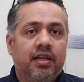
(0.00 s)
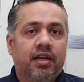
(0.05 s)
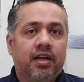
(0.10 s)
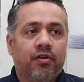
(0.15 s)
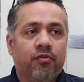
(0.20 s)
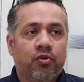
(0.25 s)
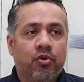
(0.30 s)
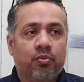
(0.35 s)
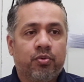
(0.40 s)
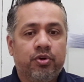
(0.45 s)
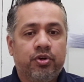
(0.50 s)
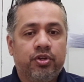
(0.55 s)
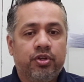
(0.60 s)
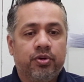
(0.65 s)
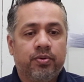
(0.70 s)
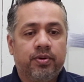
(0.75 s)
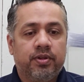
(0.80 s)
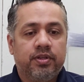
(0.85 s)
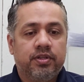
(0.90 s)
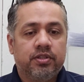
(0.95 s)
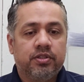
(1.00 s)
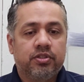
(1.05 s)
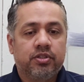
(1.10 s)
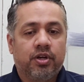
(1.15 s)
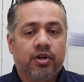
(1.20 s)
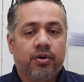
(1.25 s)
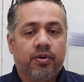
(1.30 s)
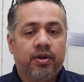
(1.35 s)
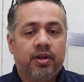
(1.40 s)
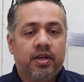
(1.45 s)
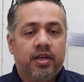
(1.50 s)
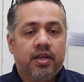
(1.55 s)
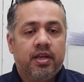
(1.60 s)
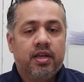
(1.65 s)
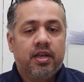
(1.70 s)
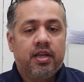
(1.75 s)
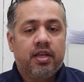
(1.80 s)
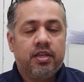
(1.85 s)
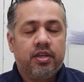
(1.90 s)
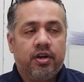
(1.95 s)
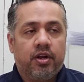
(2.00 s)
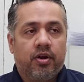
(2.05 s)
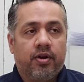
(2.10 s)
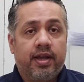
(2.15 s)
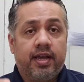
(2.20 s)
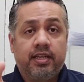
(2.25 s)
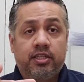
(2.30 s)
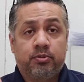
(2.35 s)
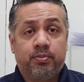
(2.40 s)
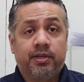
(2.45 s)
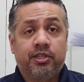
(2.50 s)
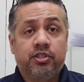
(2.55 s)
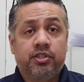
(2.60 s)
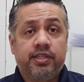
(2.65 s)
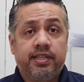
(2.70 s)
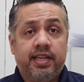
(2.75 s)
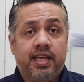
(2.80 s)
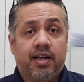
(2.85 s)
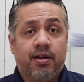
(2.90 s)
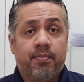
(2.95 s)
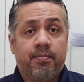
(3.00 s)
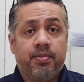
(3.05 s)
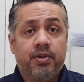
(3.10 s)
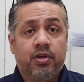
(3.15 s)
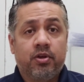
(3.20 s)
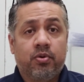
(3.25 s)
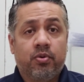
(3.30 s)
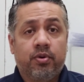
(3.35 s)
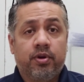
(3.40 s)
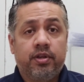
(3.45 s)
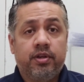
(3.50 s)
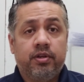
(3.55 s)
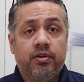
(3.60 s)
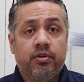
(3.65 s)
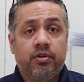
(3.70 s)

of what we're doing. So and especially now Bitcoin,